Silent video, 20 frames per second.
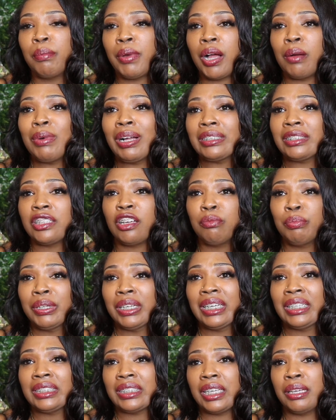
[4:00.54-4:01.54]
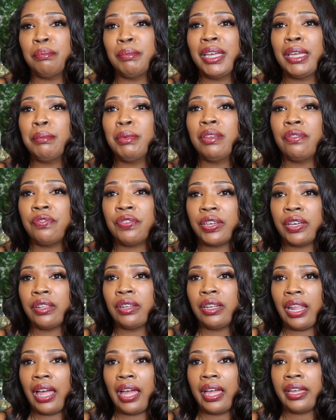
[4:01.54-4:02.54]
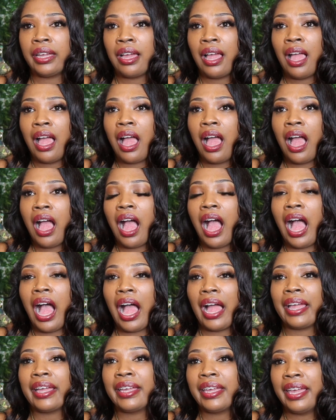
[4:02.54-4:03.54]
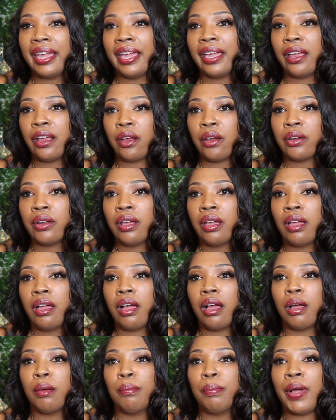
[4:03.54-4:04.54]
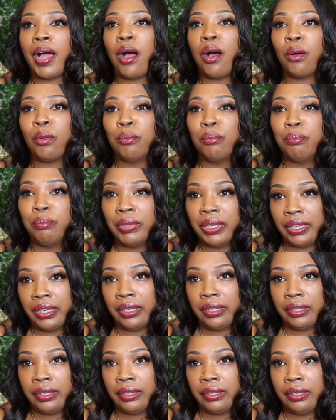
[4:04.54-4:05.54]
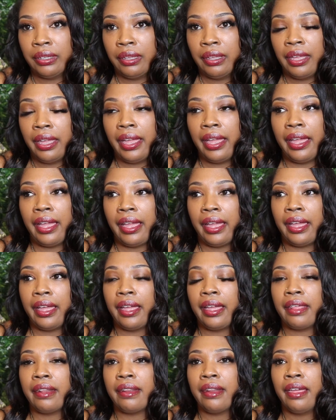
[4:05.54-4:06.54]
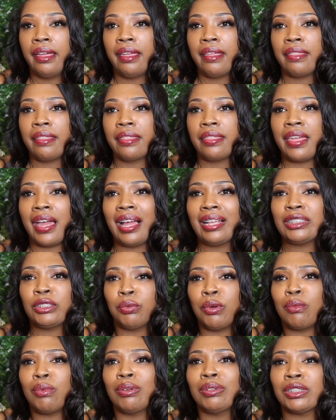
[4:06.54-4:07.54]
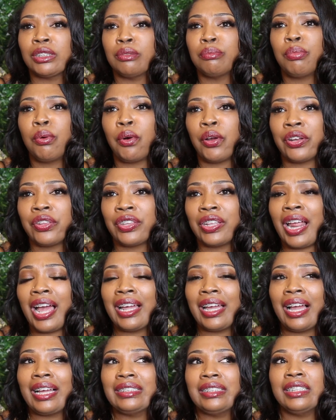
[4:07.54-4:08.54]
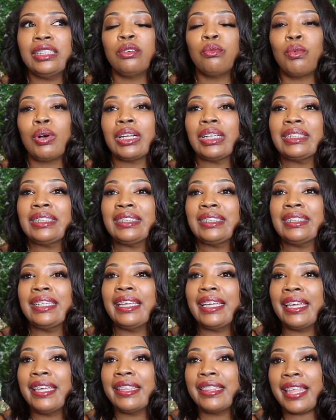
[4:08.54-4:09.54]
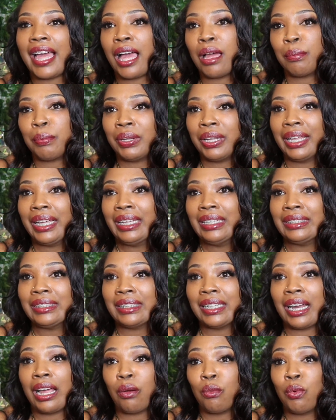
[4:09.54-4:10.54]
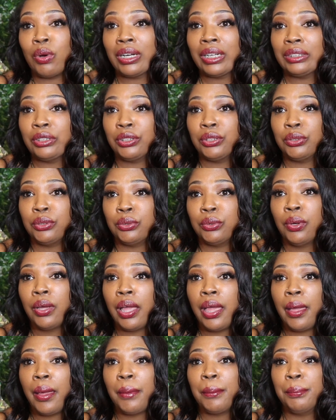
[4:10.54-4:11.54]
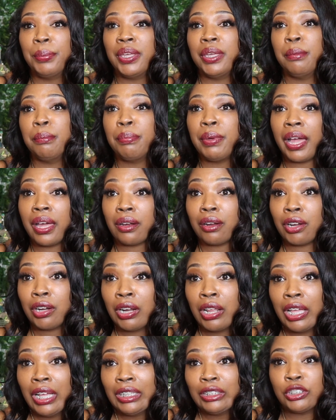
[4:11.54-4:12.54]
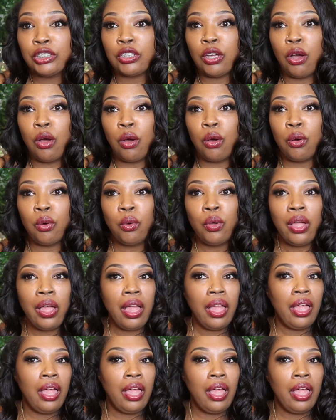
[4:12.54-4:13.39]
about myself because it made me feel like I cared about me. And that's what was important, that I didn't want to sit in that place, that I wanted to be better. So